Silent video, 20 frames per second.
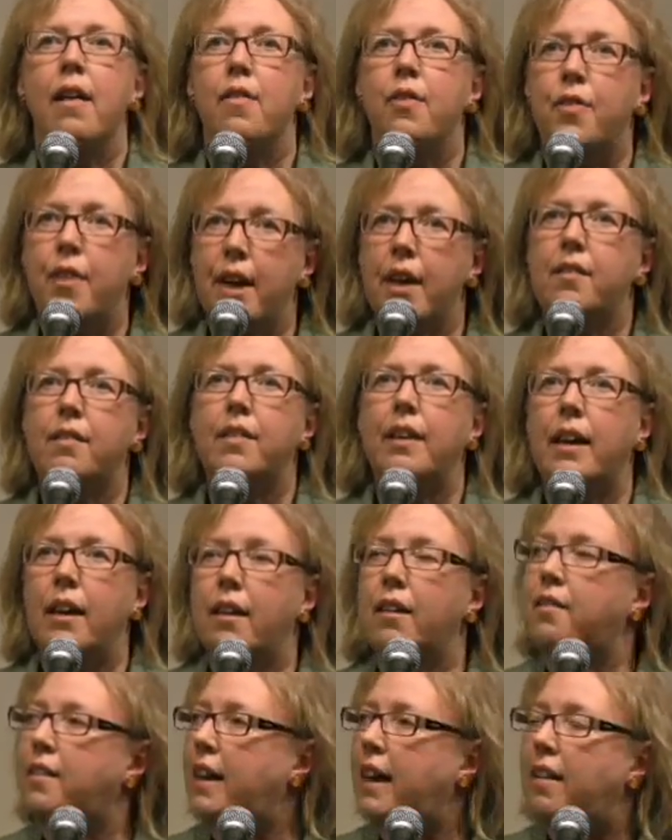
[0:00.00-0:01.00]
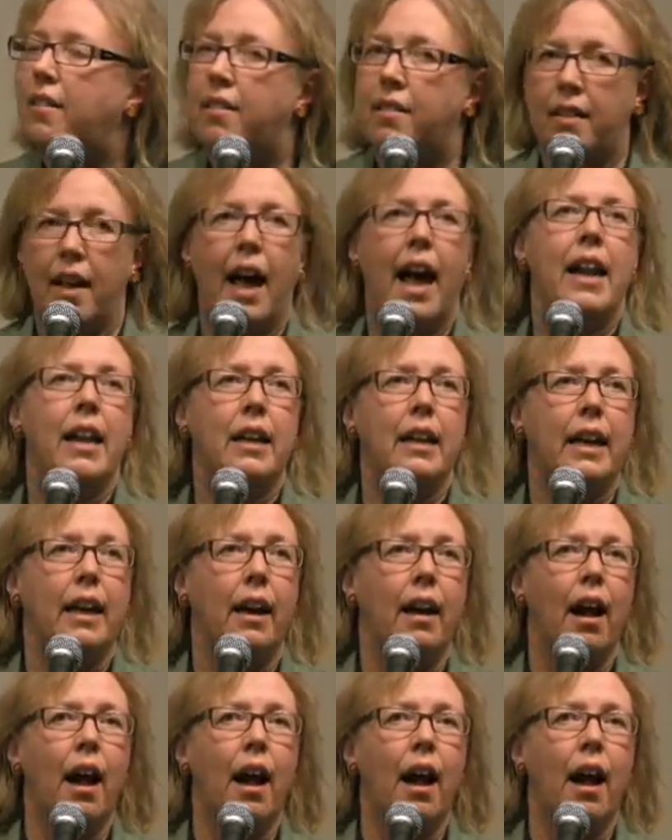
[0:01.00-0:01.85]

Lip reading: This is insanity,